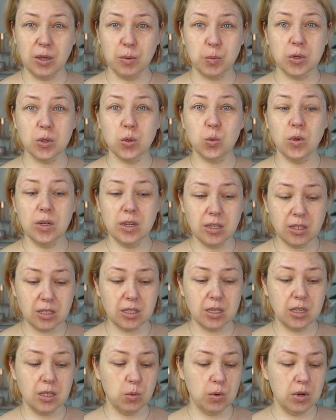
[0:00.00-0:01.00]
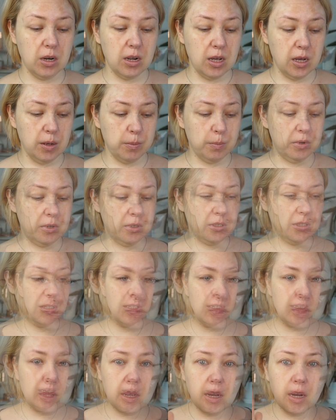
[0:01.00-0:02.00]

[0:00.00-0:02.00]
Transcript: but we'll see what happens.